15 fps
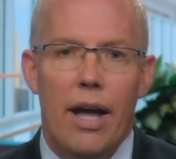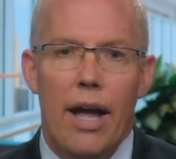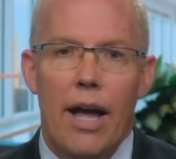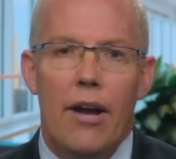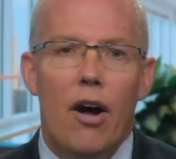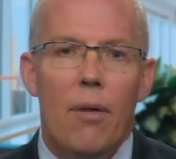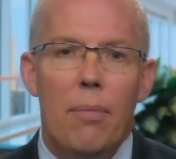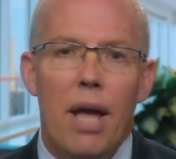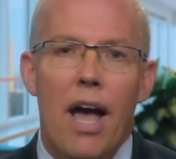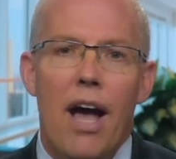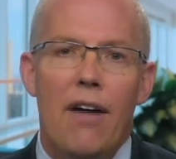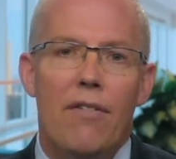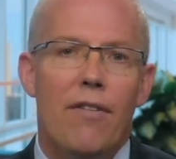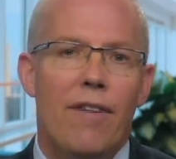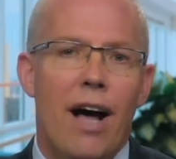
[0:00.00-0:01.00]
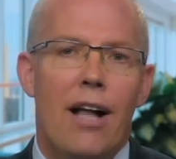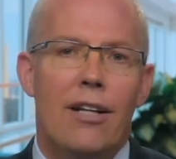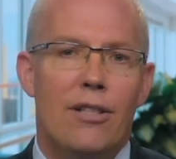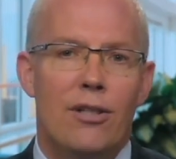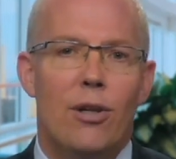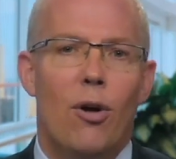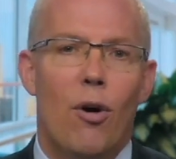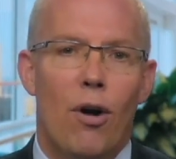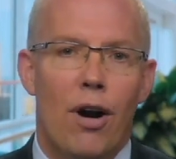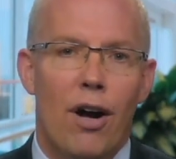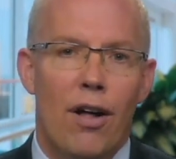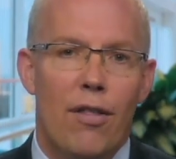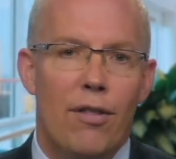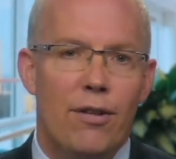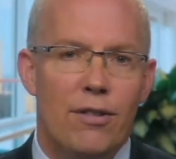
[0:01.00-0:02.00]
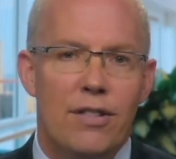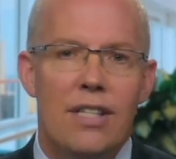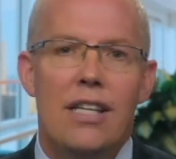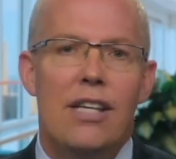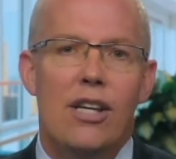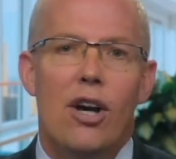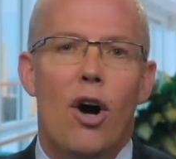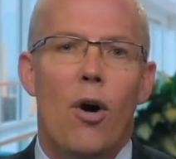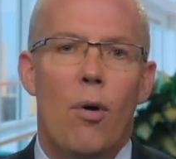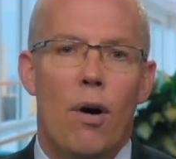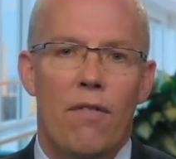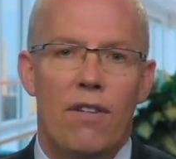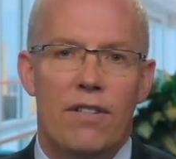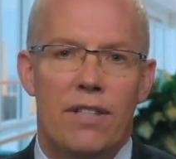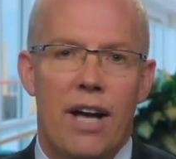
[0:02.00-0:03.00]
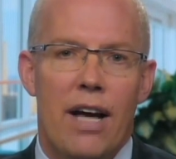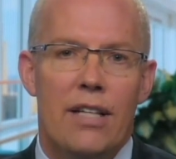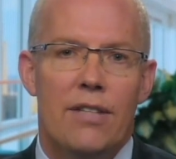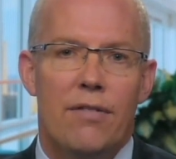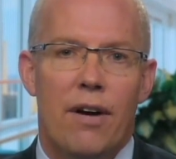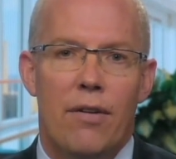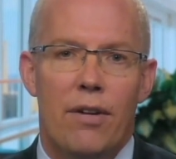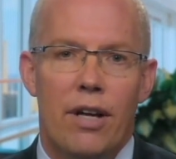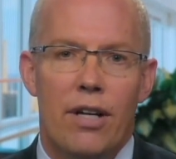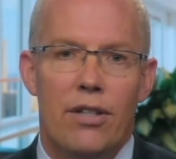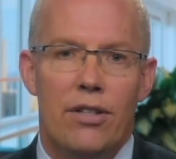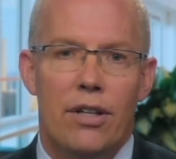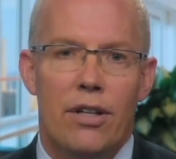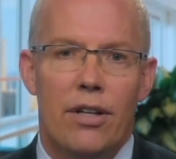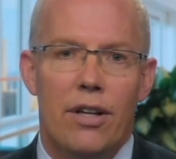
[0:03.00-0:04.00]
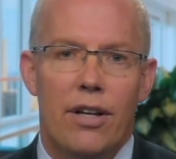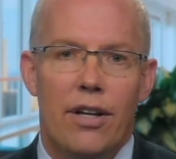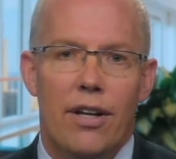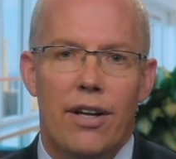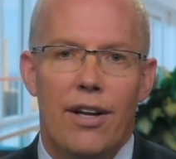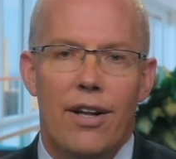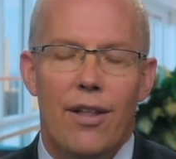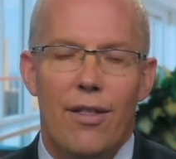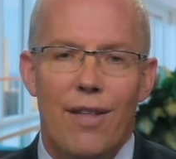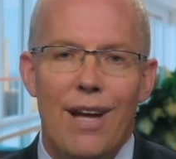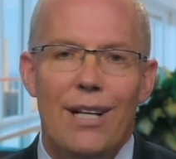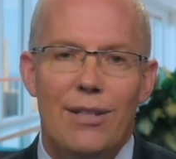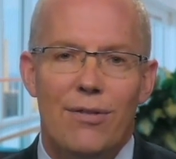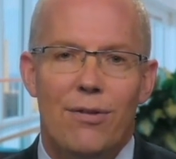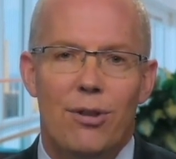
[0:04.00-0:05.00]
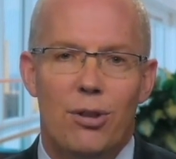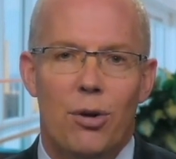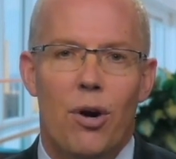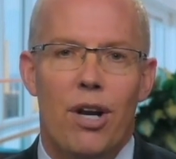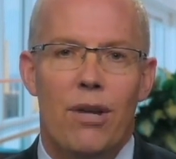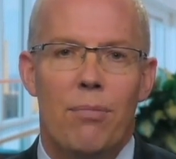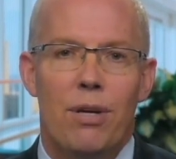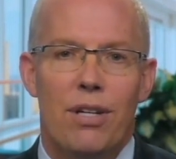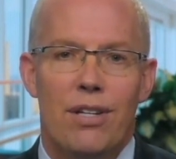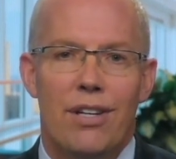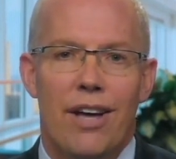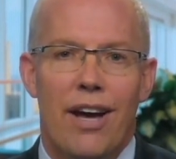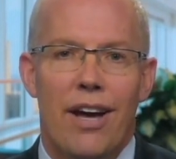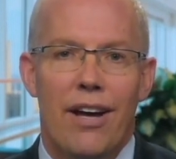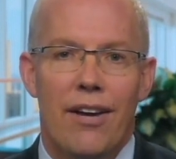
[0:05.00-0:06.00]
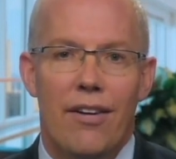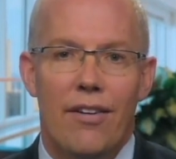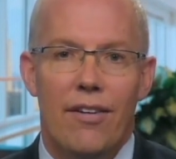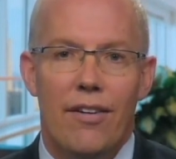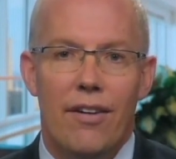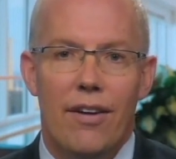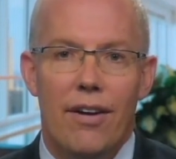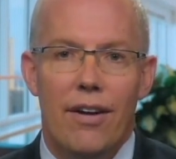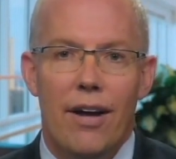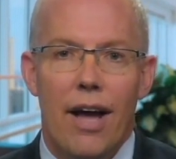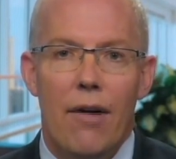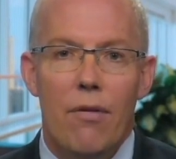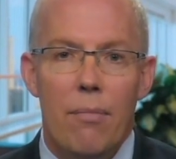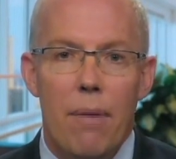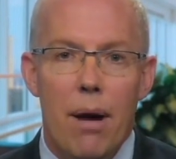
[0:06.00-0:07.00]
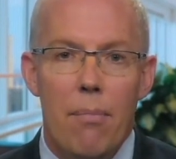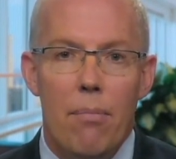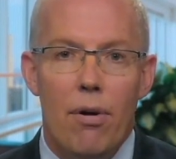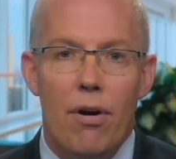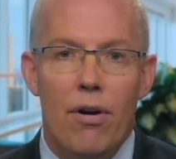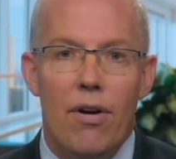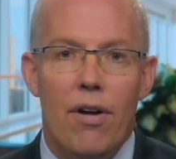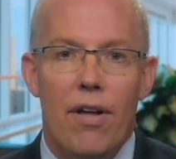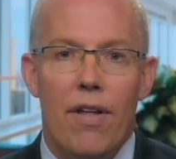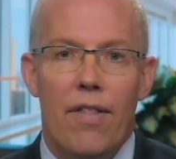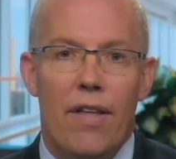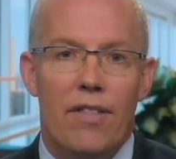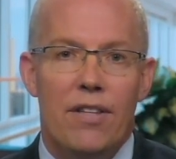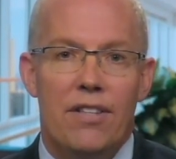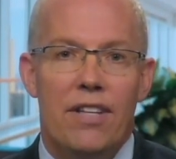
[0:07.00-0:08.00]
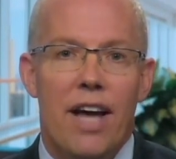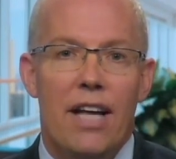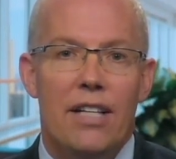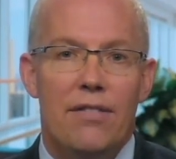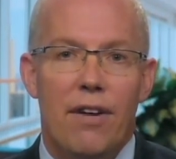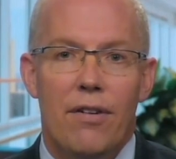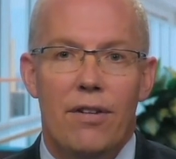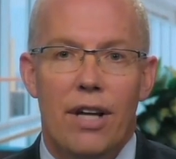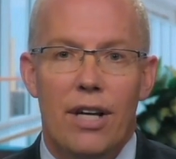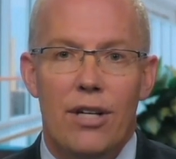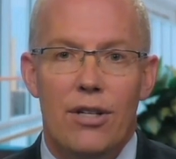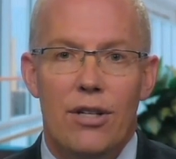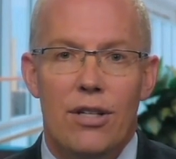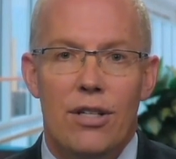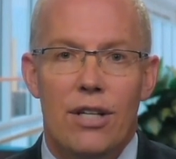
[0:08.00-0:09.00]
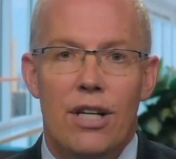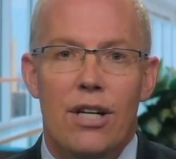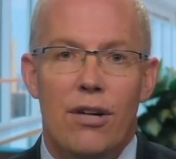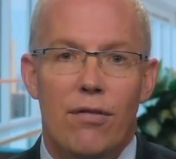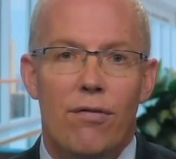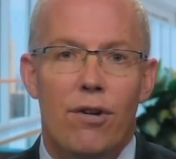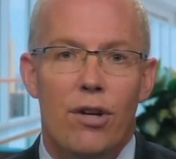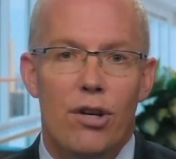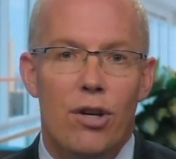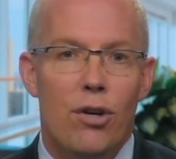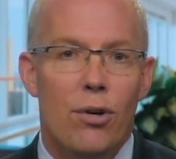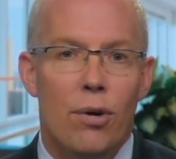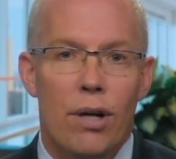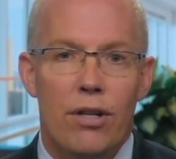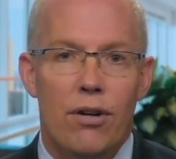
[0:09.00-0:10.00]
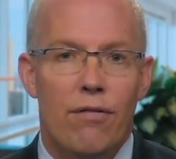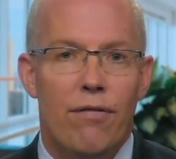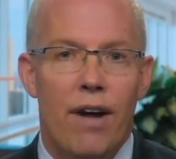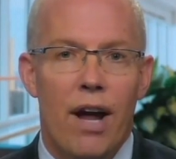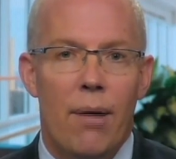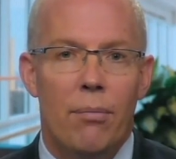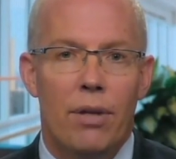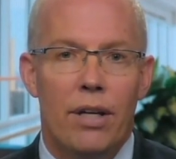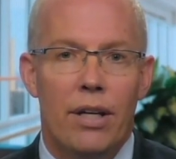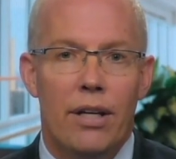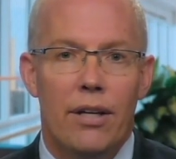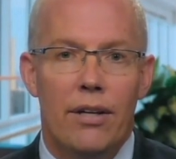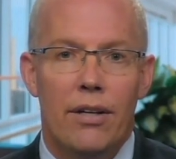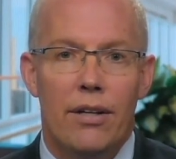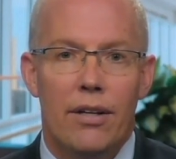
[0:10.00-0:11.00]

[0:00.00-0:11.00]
And on behalf of Alice Lara, the CEO of the SADS Foundation, thanks for joining me today. And remember that the SADS Foundation is here for you and your family.